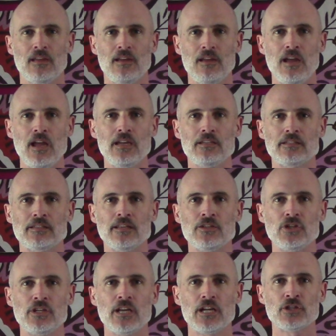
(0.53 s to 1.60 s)
Hey
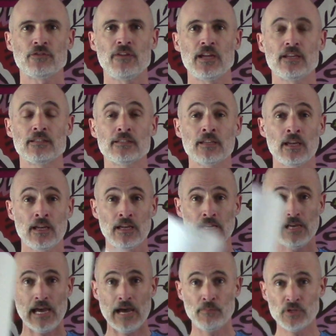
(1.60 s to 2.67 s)
Stingy Dutch fans,
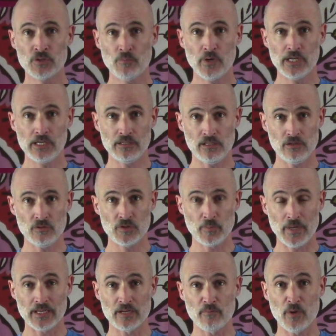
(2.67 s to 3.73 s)
how much money do you
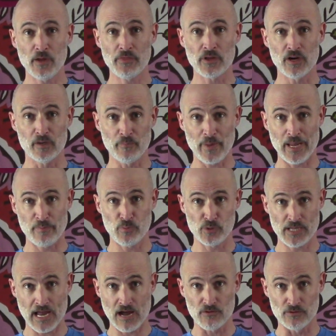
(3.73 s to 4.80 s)
spend a month on paper
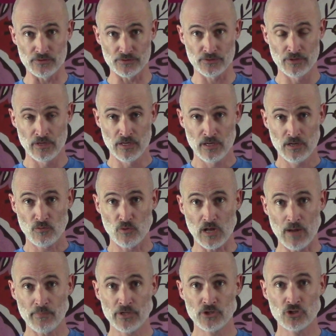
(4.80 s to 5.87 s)
towels? Well,
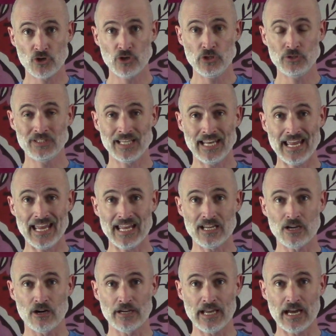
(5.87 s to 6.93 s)
I'm going to show you today
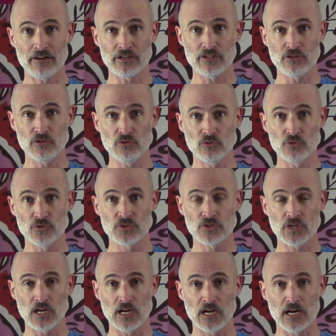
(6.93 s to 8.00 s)
on how to use
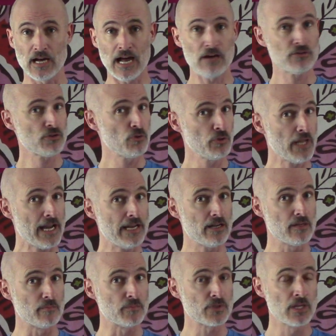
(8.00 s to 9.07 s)
household
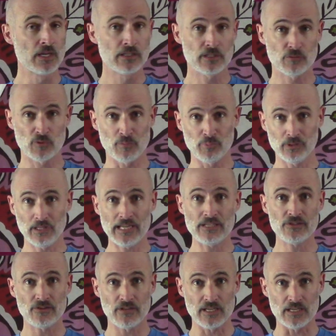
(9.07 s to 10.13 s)
items to replace
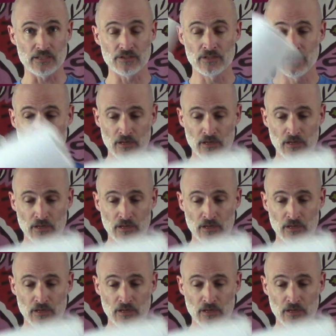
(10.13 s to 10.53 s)
these.